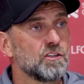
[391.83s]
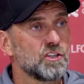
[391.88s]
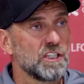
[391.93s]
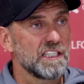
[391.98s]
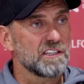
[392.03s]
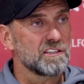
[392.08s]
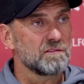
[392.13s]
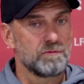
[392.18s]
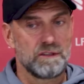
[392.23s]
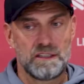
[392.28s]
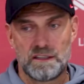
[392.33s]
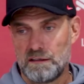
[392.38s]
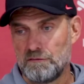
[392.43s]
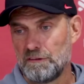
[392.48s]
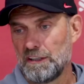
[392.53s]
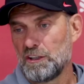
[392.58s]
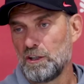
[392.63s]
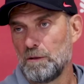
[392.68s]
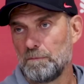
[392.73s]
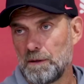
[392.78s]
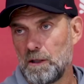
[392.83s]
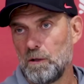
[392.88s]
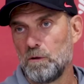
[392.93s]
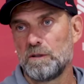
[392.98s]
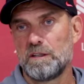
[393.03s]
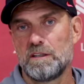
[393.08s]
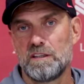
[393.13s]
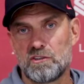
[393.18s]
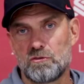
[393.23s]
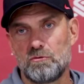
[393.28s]
Just when it, when your
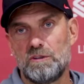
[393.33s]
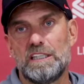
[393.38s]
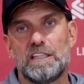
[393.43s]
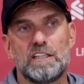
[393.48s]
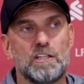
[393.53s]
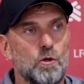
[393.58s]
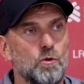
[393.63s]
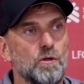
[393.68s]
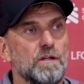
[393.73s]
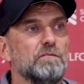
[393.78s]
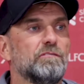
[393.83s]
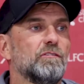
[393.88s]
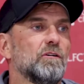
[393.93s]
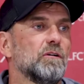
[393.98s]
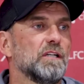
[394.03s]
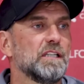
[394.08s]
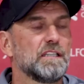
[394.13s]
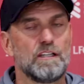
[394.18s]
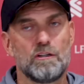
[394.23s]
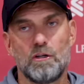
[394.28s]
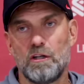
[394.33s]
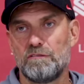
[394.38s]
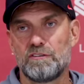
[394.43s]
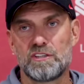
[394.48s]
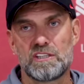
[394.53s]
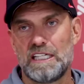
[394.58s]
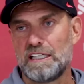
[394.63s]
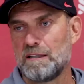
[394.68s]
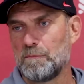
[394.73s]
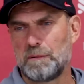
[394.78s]
opponent is really going for it, and all
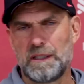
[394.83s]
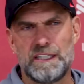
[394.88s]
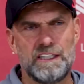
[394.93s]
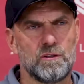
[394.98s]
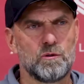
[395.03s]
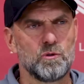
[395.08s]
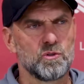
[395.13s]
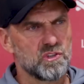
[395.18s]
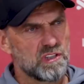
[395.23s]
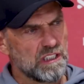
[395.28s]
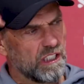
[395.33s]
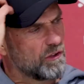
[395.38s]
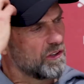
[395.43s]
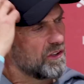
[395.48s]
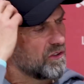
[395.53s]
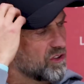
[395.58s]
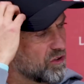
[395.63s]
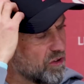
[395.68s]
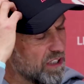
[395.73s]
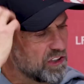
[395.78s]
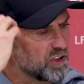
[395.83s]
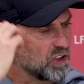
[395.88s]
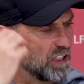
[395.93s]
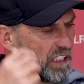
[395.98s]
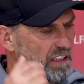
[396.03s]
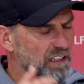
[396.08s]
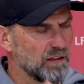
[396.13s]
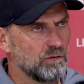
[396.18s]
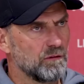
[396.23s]
of a sudden a player goes down, and you scratch your head.